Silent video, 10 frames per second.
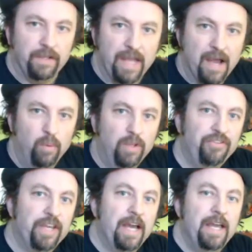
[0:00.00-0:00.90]
Now, I will
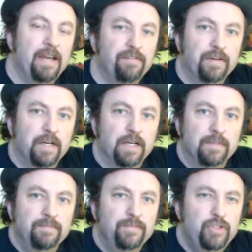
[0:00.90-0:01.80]
say I
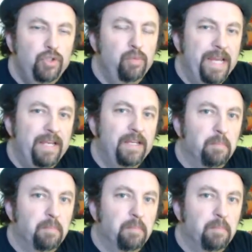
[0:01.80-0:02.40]
have 2 main